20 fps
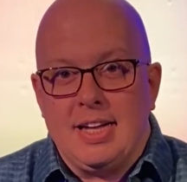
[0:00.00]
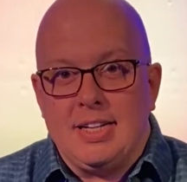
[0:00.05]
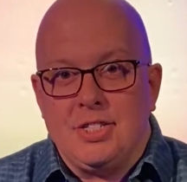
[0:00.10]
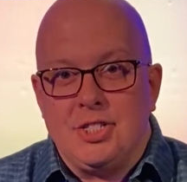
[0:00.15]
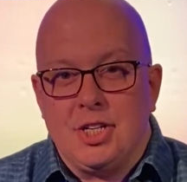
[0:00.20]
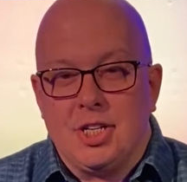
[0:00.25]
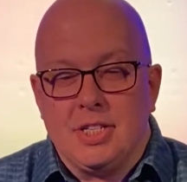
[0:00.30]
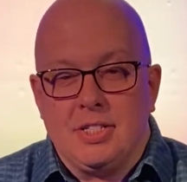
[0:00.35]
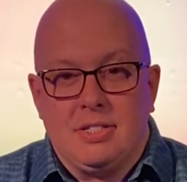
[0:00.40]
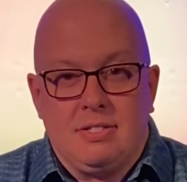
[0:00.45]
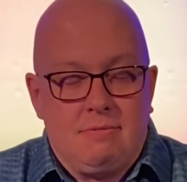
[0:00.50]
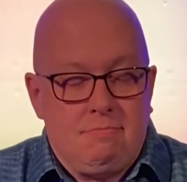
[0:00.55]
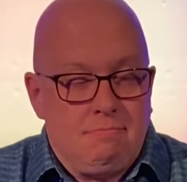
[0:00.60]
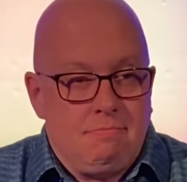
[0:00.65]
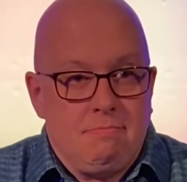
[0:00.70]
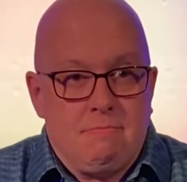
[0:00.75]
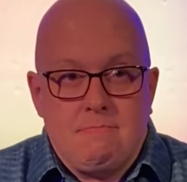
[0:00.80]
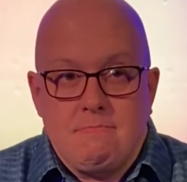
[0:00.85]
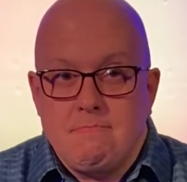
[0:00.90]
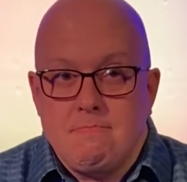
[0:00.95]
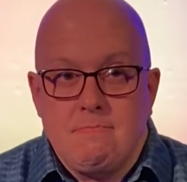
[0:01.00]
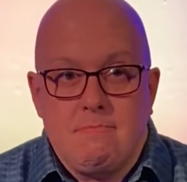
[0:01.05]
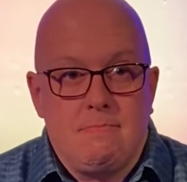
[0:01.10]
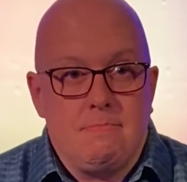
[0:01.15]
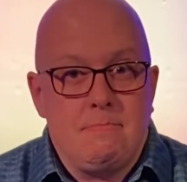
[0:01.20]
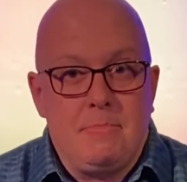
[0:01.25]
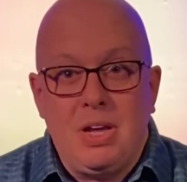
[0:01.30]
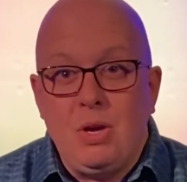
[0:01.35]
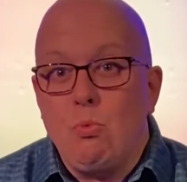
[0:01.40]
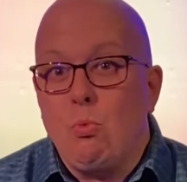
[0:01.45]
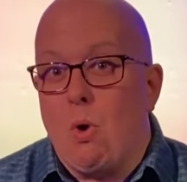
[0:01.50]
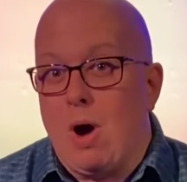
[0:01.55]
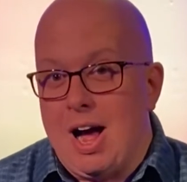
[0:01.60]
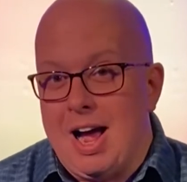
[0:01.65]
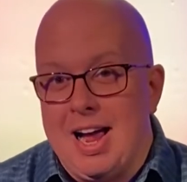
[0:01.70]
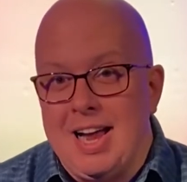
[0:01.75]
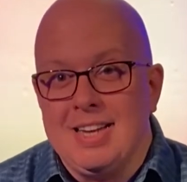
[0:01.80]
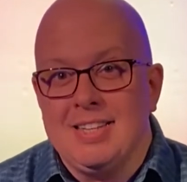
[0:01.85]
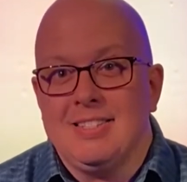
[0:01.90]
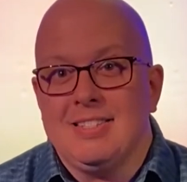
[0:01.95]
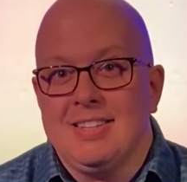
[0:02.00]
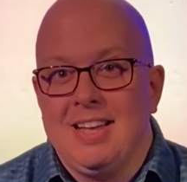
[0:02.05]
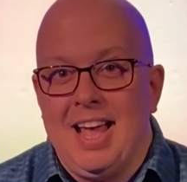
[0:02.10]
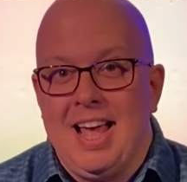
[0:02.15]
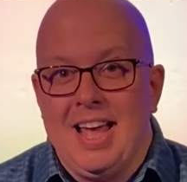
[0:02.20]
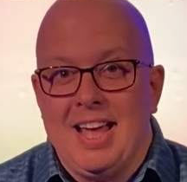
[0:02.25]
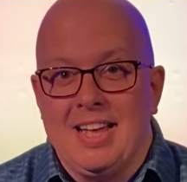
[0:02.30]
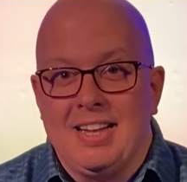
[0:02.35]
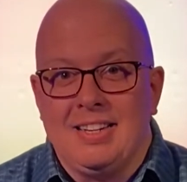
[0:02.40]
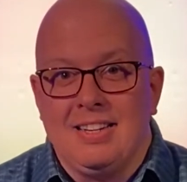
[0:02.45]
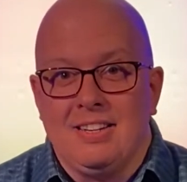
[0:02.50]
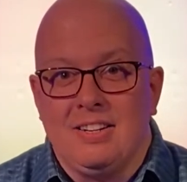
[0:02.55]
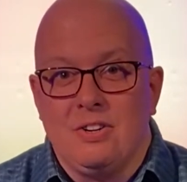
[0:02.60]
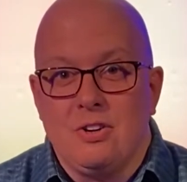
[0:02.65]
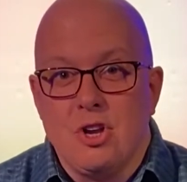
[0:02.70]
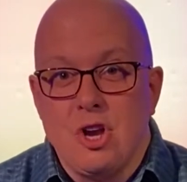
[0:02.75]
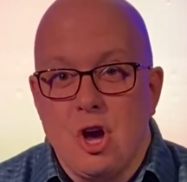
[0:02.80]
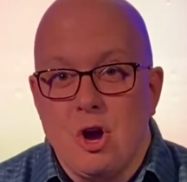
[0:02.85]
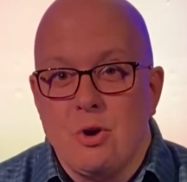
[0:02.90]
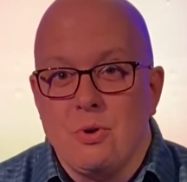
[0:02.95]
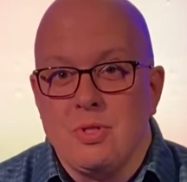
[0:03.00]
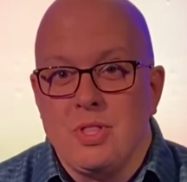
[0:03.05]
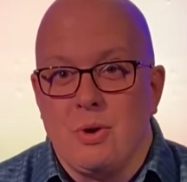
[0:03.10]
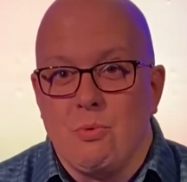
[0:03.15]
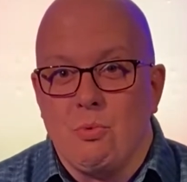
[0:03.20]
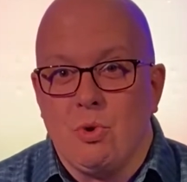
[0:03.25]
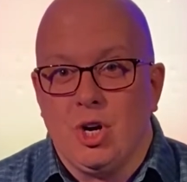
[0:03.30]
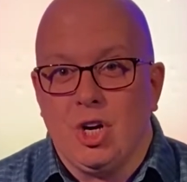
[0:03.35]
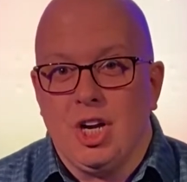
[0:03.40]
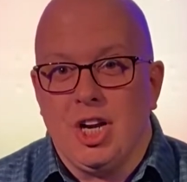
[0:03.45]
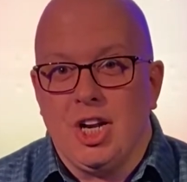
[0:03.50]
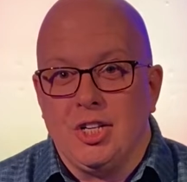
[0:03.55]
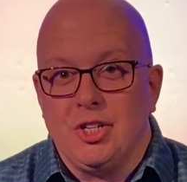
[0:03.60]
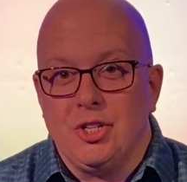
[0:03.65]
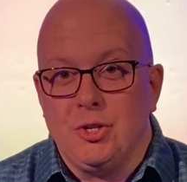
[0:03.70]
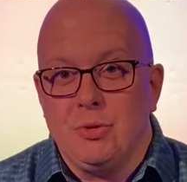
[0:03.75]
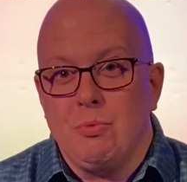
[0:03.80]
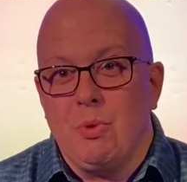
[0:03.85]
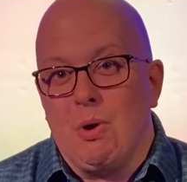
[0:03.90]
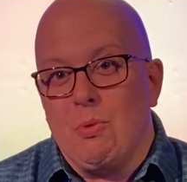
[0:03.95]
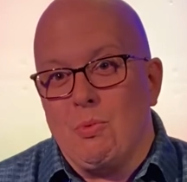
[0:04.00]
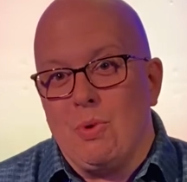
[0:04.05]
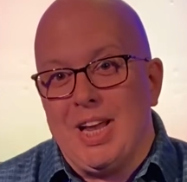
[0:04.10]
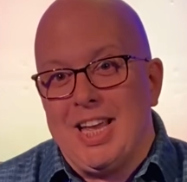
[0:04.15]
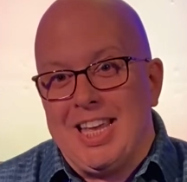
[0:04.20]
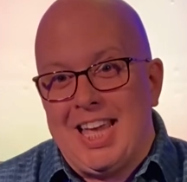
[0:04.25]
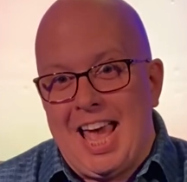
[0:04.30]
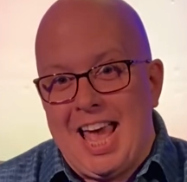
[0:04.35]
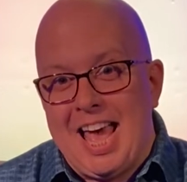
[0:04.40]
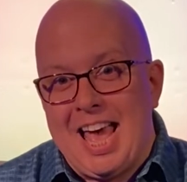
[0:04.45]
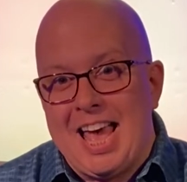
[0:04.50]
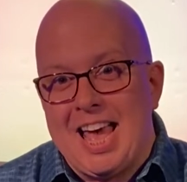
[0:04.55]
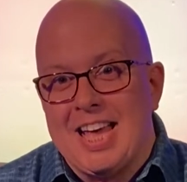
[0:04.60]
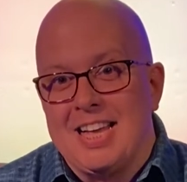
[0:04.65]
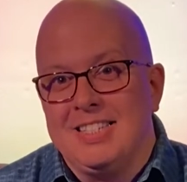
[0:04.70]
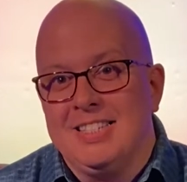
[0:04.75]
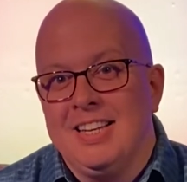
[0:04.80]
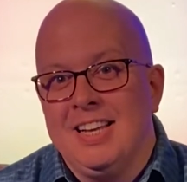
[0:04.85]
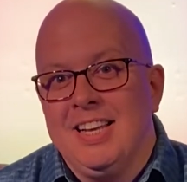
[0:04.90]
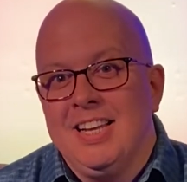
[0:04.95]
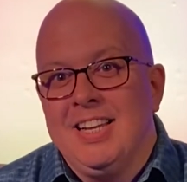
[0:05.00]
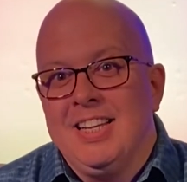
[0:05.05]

just be wise and know that we're do what we can